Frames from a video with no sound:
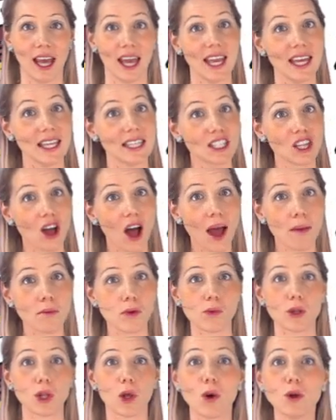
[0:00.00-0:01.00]
In time, it
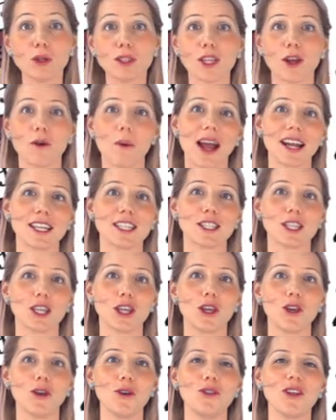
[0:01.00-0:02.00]
will also act as a
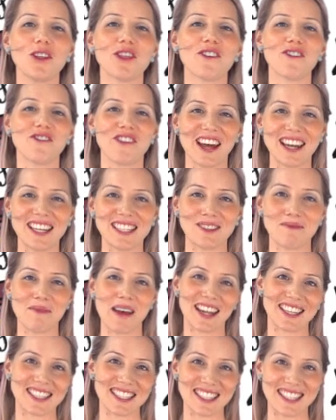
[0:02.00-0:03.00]
cue that the fun is
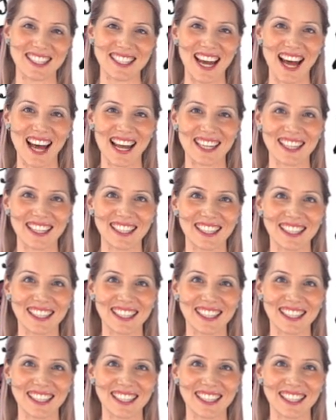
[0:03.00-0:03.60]
about to start.